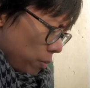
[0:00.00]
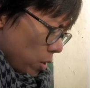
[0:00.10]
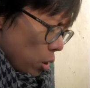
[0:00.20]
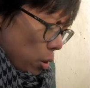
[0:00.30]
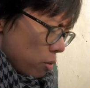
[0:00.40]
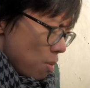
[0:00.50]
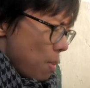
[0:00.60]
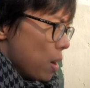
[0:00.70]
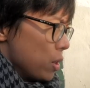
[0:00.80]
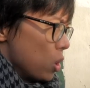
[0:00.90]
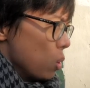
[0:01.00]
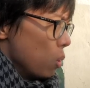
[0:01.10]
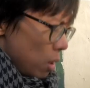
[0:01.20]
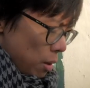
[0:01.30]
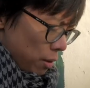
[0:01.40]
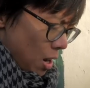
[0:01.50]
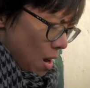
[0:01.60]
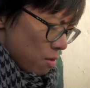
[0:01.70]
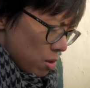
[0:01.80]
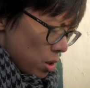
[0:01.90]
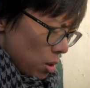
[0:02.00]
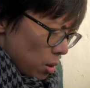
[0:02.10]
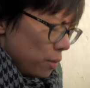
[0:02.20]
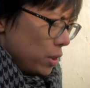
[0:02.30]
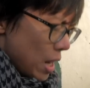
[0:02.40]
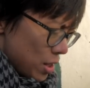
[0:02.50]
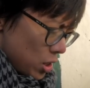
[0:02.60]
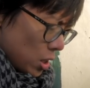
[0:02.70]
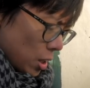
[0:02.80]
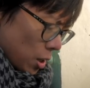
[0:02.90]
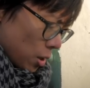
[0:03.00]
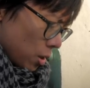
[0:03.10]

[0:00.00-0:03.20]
The look reminds you of cameras of yesteryear,